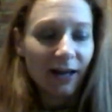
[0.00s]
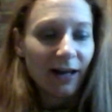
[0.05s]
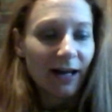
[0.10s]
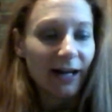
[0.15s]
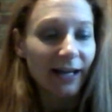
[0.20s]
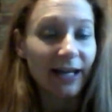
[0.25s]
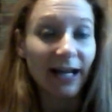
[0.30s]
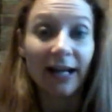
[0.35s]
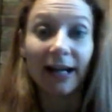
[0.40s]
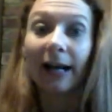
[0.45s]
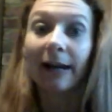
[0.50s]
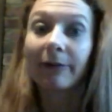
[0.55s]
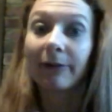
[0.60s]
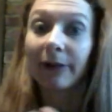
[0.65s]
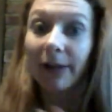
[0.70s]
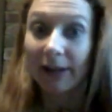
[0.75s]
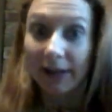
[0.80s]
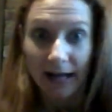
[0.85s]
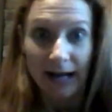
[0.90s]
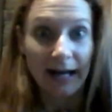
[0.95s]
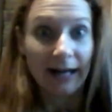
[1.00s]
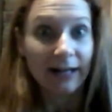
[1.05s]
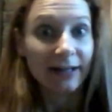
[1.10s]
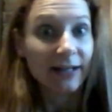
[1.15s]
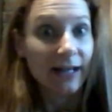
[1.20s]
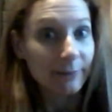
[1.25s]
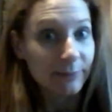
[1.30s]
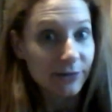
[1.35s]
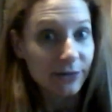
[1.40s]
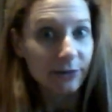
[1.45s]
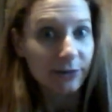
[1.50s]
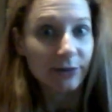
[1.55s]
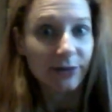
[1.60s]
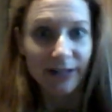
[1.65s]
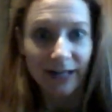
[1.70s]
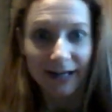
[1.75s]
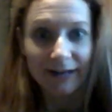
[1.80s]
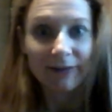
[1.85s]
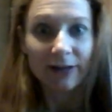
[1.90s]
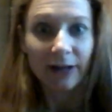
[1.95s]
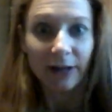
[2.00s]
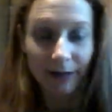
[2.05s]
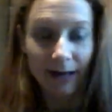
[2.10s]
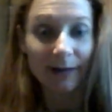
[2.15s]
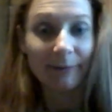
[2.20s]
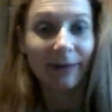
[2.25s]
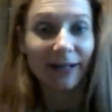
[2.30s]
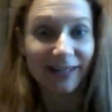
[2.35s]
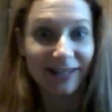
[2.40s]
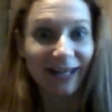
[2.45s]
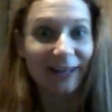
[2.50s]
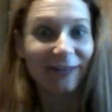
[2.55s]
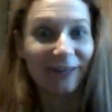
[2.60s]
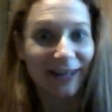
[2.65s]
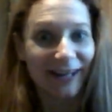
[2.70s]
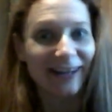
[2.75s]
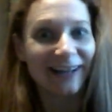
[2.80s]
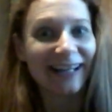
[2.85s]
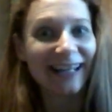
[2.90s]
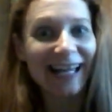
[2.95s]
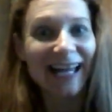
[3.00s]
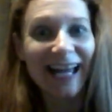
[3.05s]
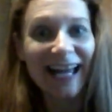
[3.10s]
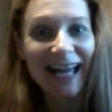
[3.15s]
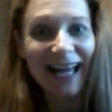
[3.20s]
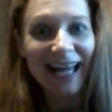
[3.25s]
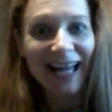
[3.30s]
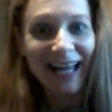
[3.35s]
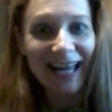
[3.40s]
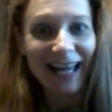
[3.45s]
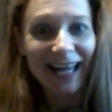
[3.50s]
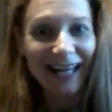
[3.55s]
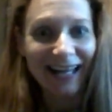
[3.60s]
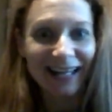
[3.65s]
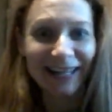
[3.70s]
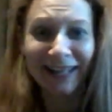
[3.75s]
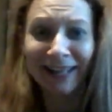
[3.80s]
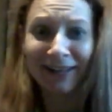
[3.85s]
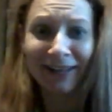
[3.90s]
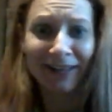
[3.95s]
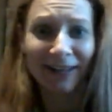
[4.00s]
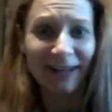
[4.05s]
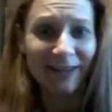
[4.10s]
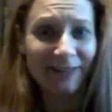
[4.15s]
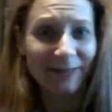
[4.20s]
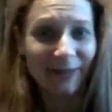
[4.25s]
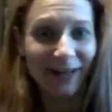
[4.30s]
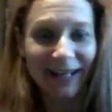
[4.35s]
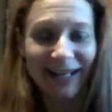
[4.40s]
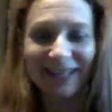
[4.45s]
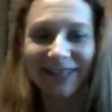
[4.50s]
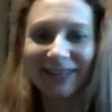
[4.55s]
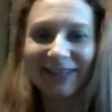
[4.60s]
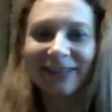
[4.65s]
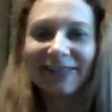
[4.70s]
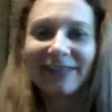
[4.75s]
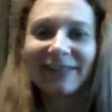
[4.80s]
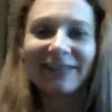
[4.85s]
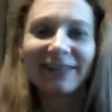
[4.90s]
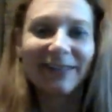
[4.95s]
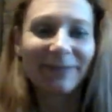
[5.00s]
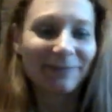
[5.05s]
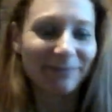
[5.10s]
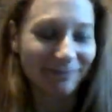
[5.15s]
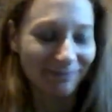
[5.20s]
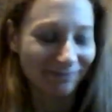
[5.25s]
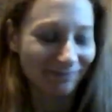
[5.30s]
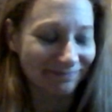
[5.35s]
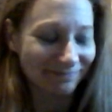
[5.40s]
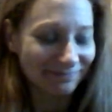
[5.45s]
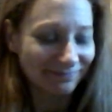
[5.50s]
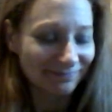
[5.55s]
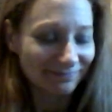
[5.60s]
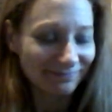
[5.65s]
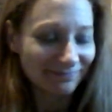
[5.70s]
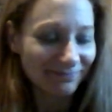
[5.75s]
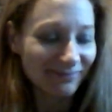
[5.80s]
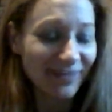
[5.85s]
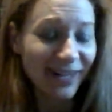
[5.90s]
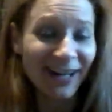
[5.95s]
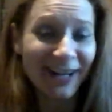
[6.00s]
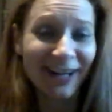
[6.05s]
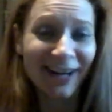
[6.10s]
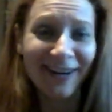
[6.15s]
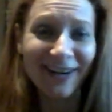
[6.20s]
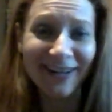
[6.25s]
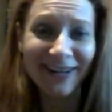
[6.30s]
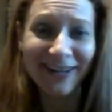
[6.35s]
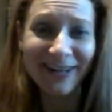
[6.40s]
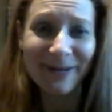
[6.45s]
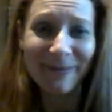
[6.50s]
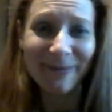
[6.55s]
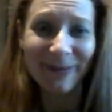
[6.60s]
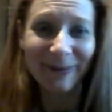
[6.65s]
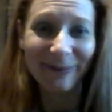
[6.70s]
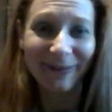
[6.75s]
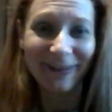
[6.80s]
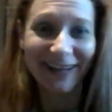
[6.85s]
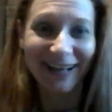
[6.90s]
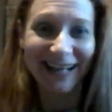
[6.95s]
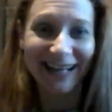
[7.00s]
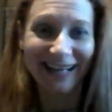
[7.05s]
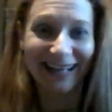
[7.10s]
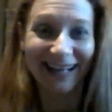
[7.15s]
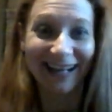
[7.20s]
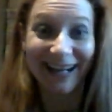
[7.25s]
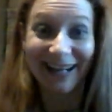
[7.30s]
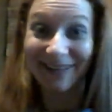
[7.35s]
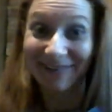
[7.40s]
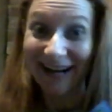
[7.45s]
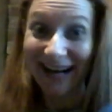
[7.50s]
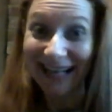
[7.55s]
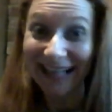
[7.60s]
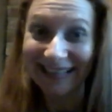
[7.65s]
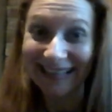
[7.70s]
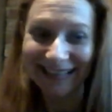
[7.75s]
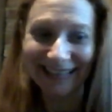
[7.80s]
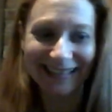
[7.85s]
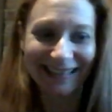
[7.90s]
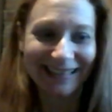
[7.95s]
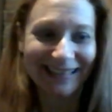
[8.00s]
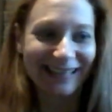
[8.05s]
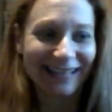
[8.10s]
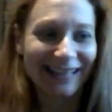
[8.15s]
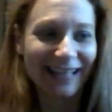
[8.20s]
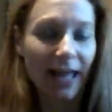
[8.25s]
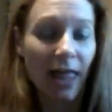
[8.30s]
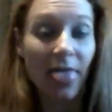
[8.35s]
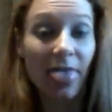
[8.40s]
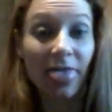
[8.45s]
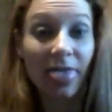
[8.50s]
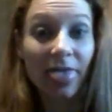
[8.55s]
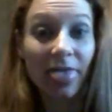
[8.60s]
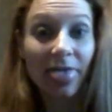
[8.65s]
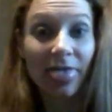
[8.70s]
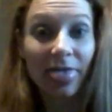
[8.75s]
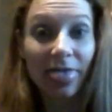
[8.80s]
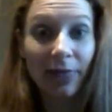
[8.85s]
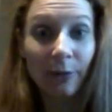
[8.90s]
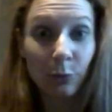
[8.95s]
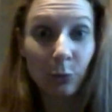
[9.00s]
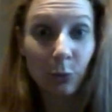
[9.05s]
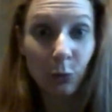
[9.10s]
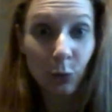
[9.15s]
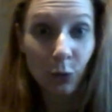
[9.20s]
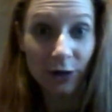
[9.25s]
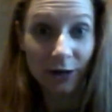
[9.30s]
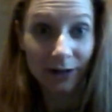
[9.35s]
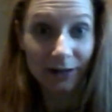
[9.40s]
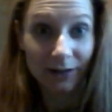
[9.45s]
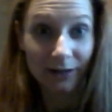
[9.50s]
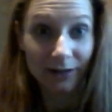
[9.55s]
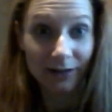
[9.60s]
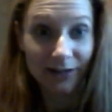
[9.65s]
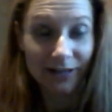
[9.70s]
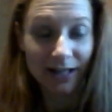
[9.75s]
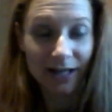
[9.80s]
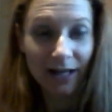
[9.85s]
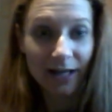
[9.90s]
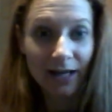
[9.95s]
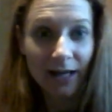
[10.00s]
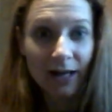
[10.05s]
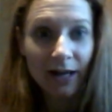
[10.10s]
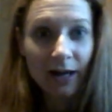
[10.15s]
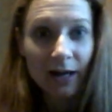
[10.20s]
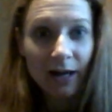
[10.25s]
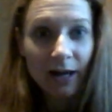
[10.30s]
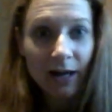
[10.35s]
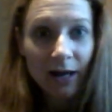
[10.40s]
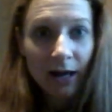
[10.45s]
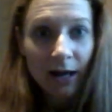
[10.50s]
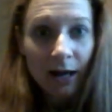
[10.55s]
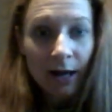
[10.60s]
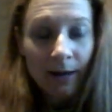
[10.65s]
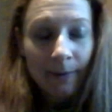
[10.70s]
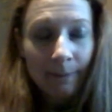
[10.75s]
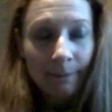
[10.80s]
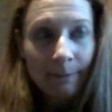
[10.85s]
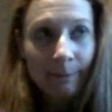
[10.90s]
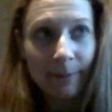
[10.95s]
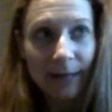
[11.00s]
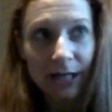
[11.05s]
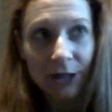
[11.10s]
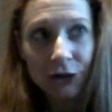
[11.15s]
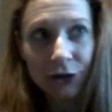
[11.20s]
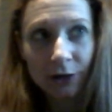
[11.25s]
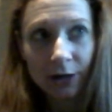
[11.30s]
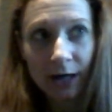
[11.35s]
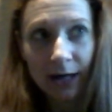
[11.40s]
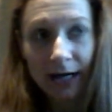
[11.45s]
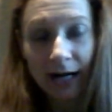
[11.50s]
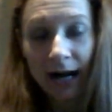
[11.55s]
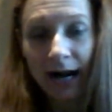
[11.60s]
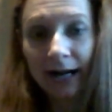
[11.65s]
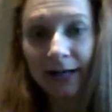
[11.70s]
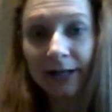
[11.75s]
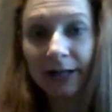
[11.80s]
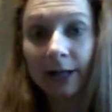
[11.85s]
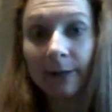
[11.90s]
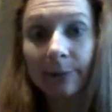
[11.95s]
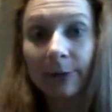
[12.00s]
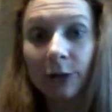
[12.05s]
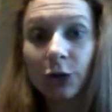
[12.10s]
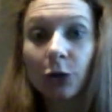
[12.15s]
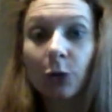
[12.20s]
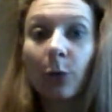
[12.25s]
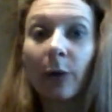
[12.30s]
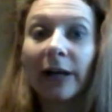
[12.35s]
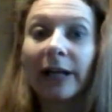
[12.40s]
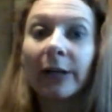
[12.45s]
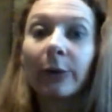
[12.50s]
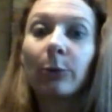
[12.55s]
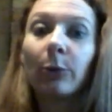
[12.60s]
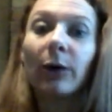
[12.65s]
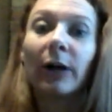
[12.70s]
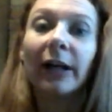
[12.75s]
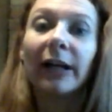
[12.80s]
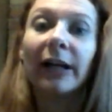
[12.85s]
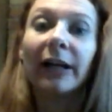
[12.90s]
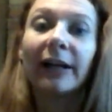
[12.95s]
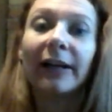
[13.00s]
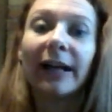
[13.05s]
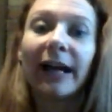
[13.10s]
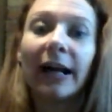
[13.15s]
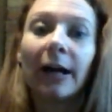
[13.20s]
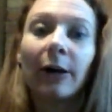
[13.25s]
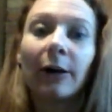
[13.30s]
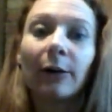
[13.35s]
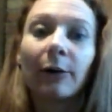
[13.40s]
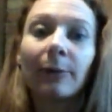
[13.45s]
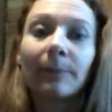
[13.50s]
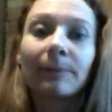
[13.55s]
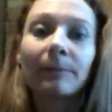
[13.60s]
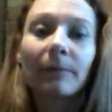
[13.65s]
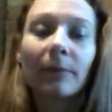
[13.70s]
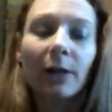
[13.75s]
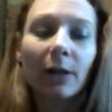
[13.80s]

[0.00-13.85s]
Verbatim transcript: again, I really, I'm, I'm so excited. I've got to ground myself here. Yay! Love what I do. Card number one. Are you ready? The World. Major Arcana number 21. Now,